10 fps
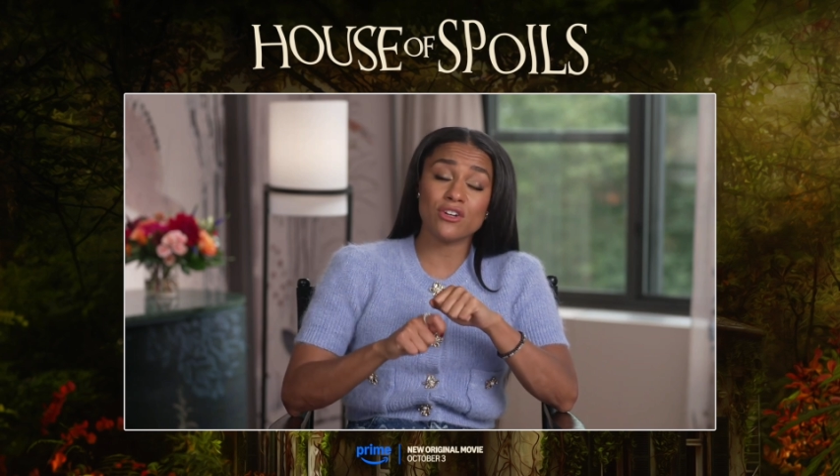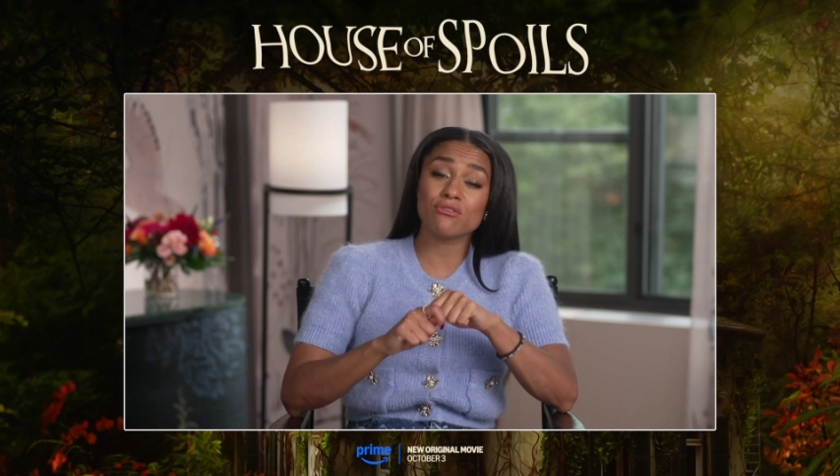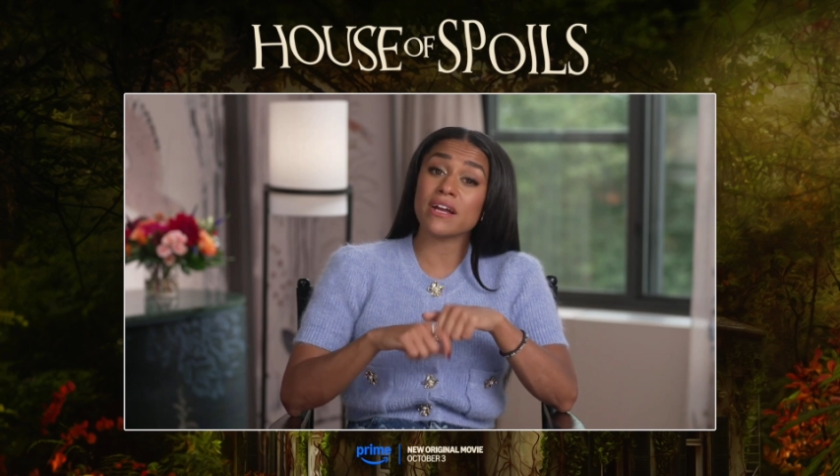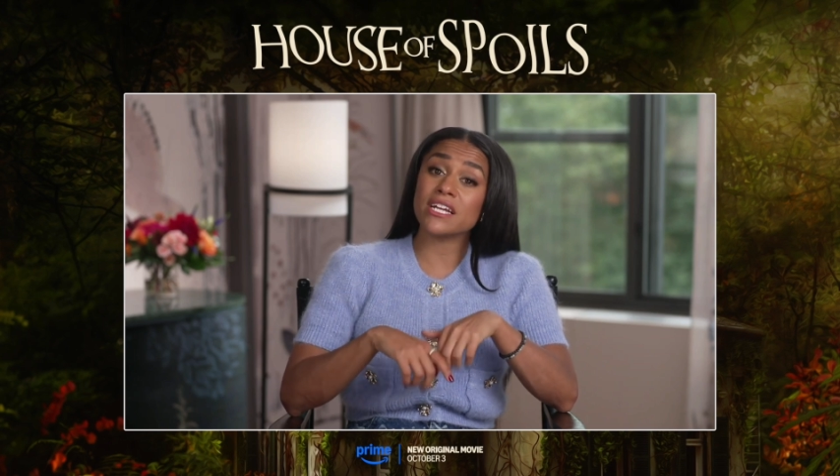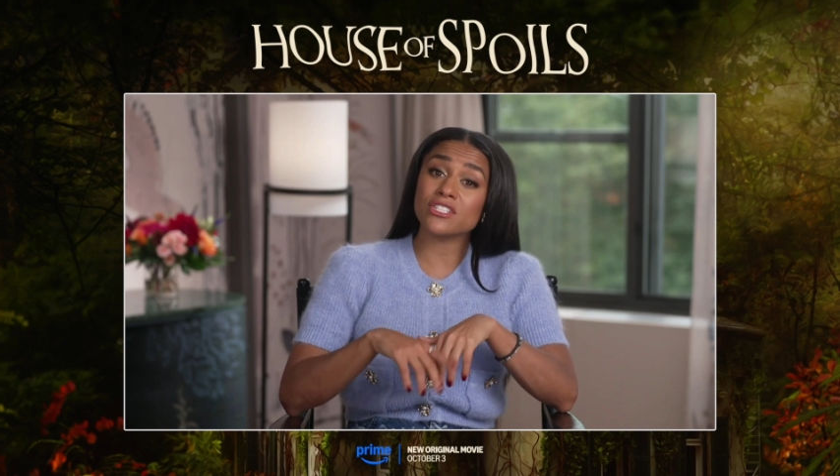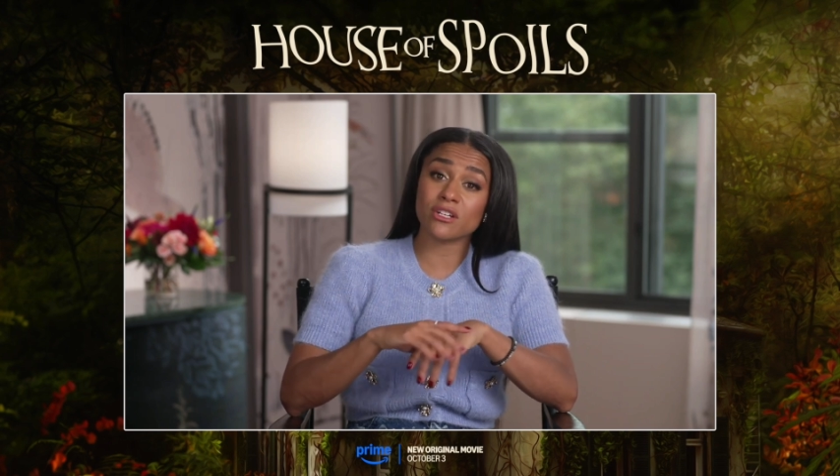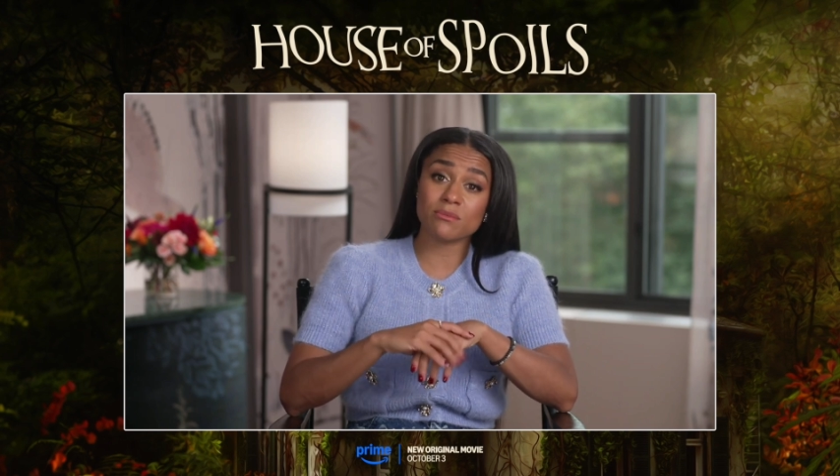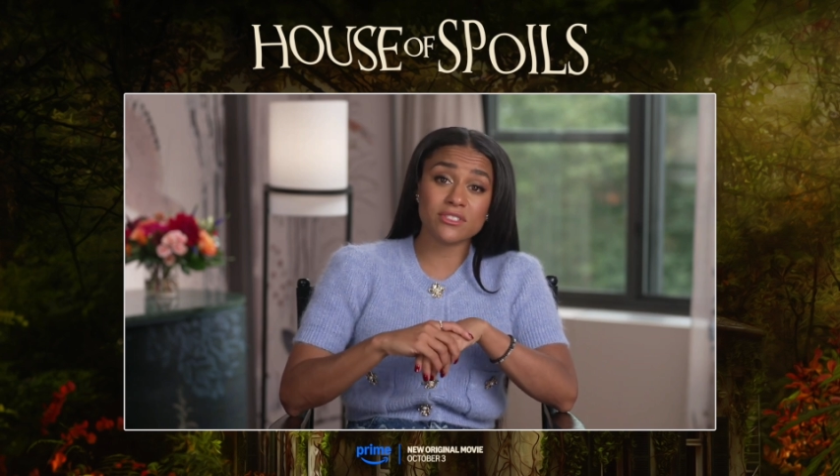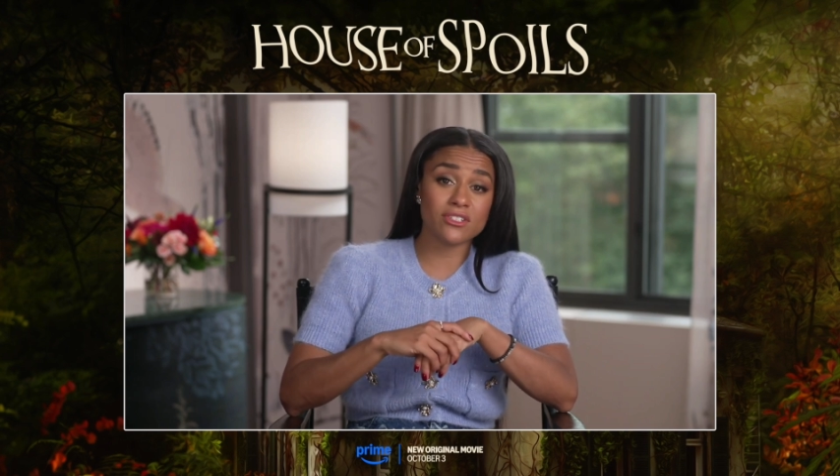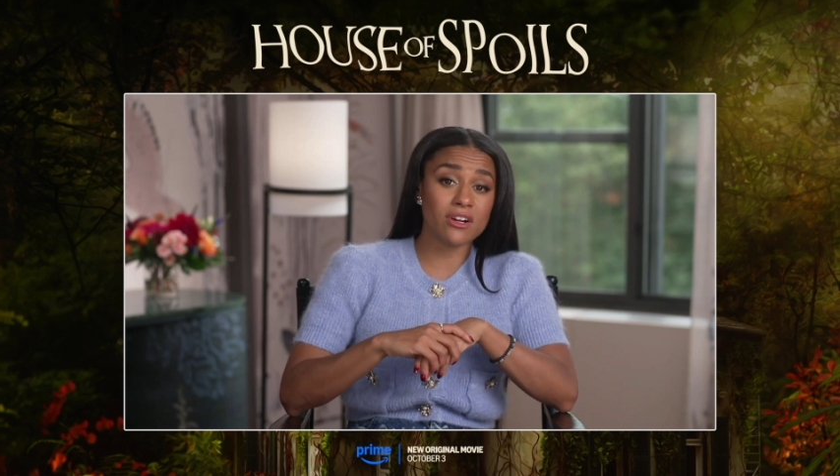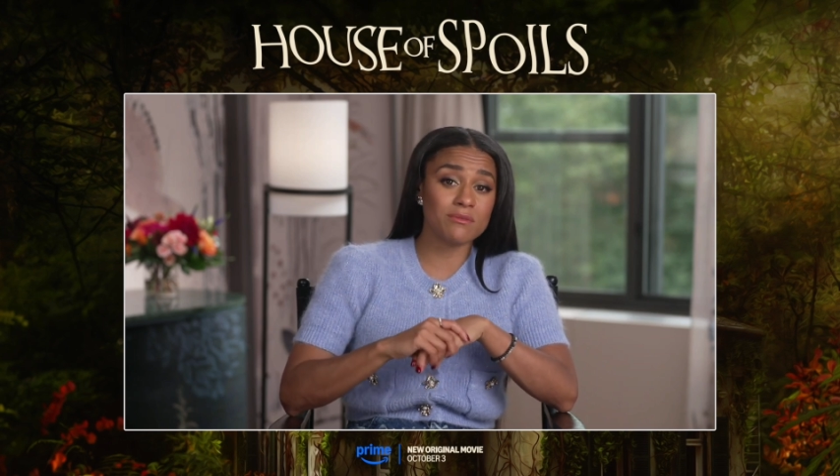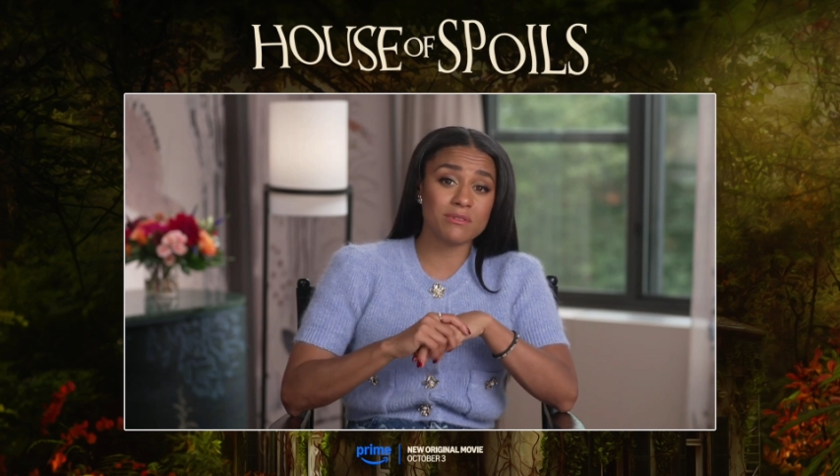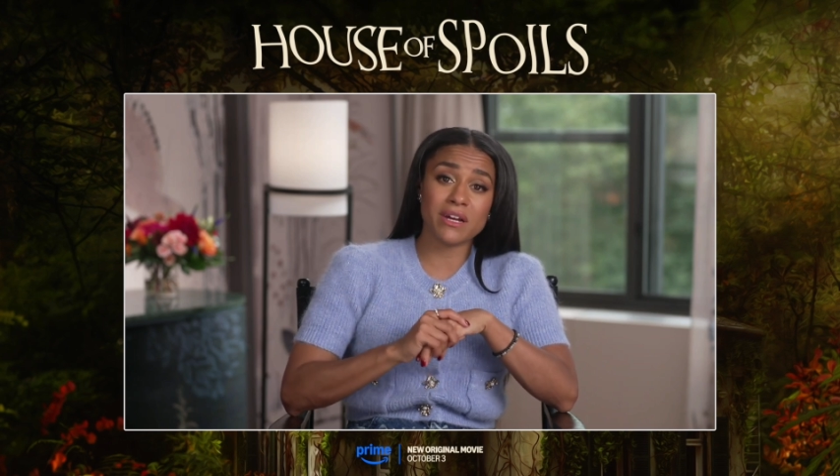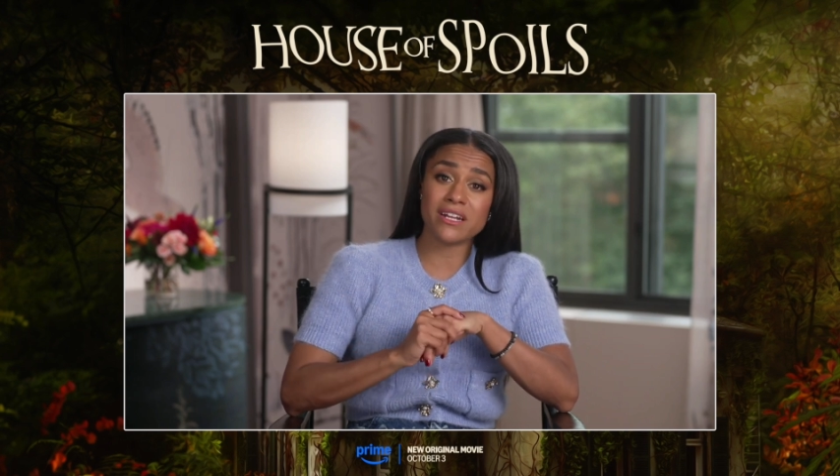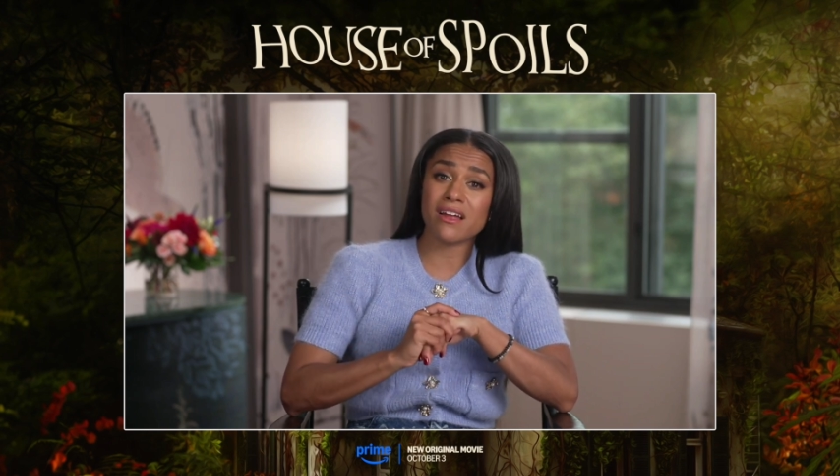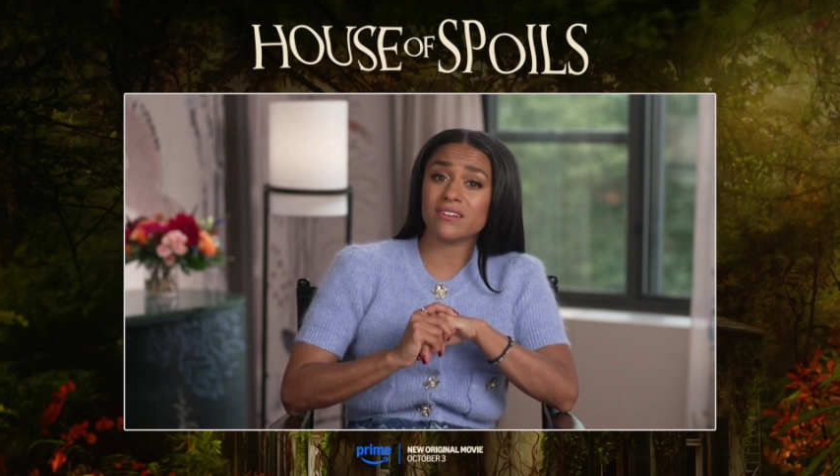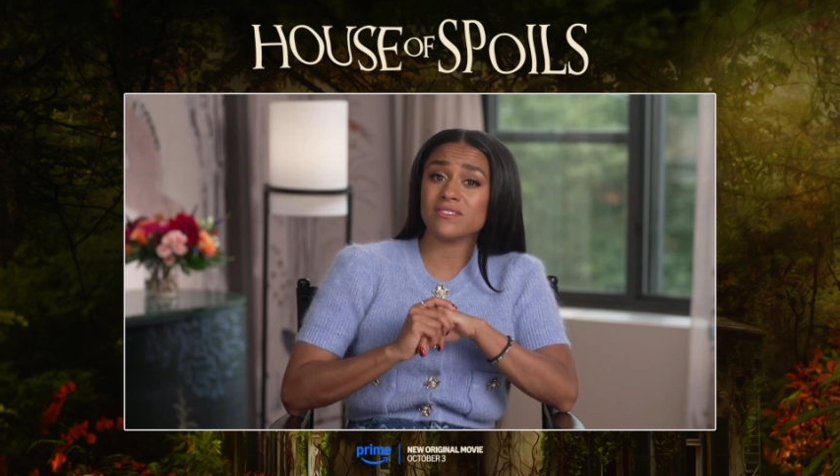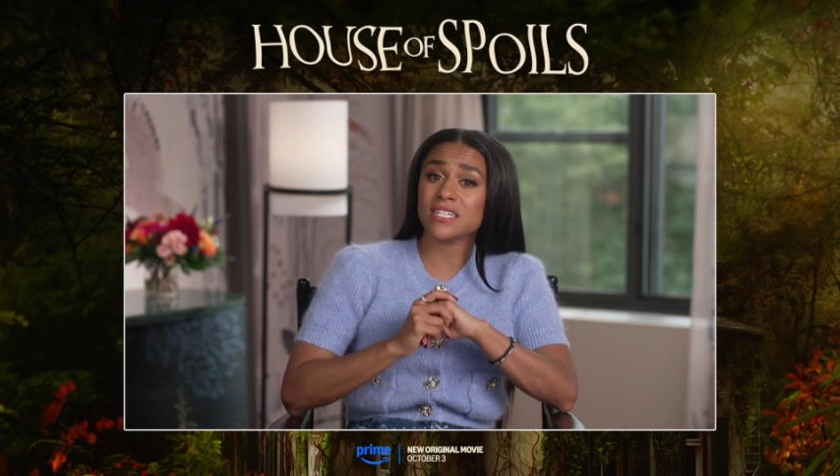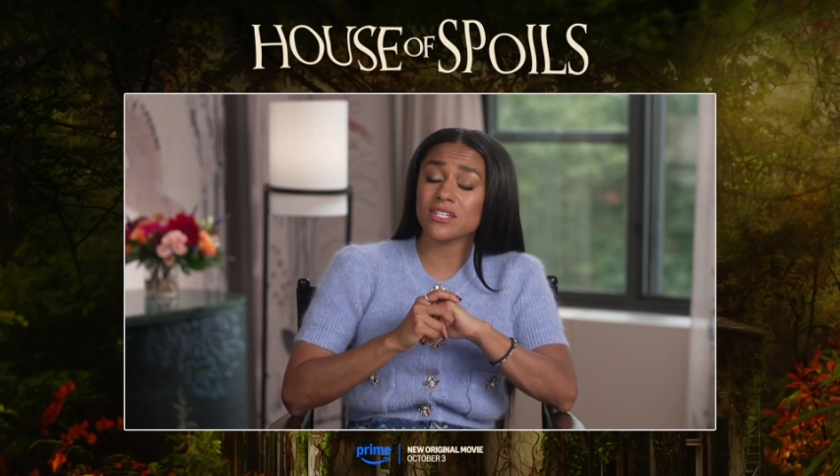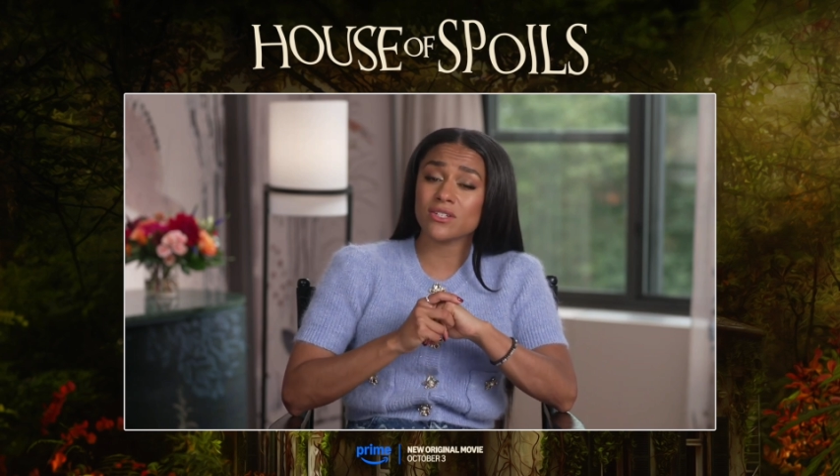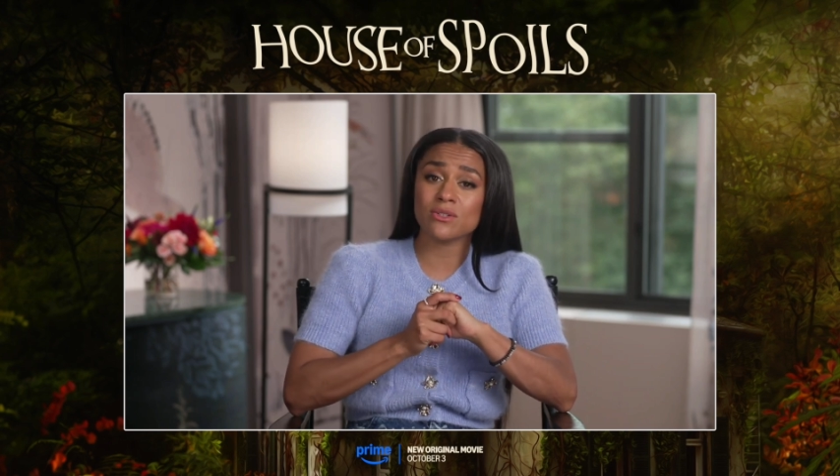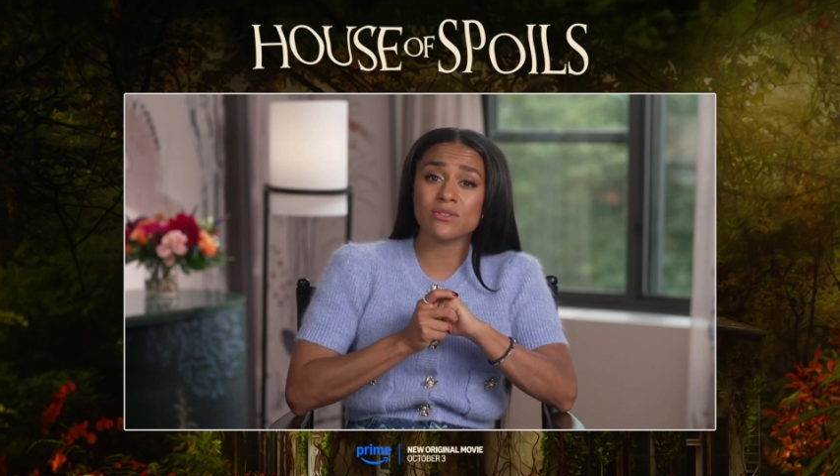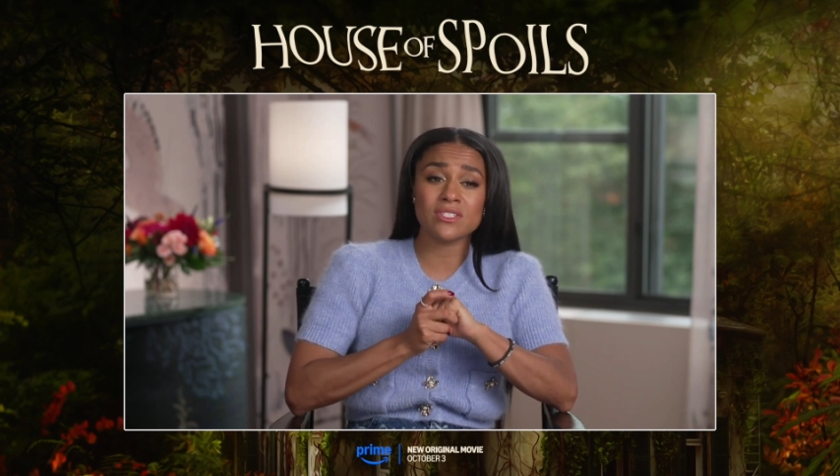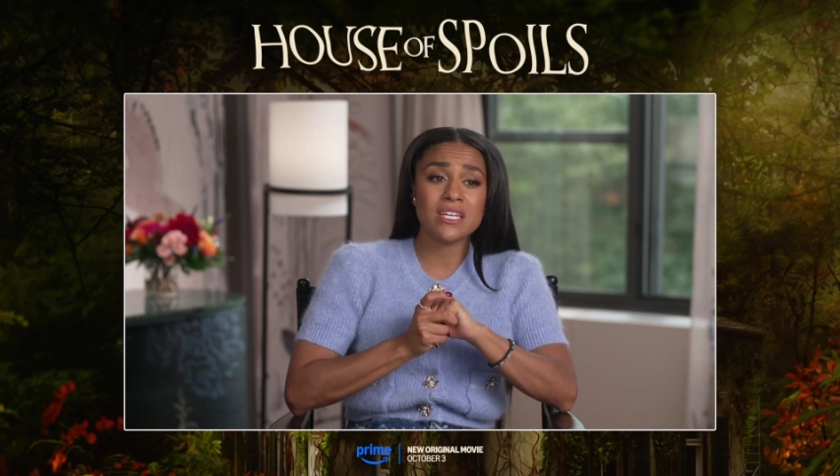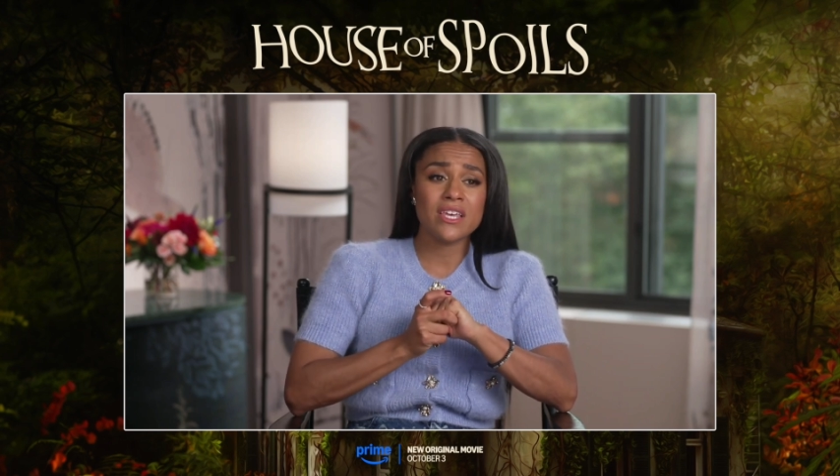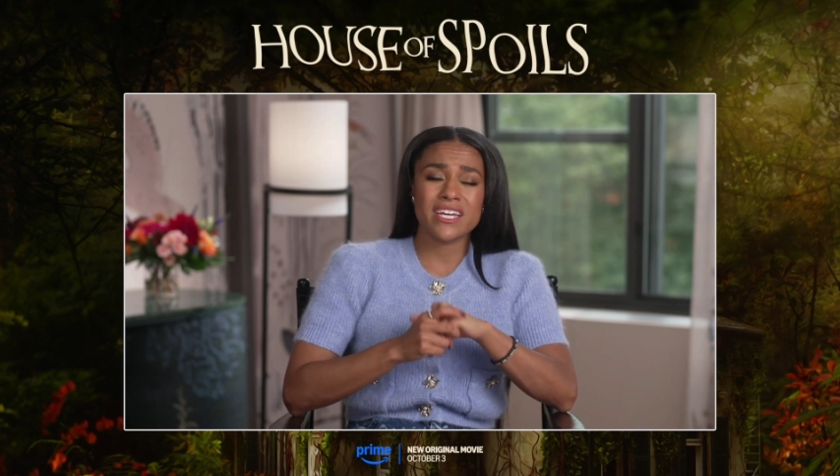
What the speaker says: a great jump start with my knife skills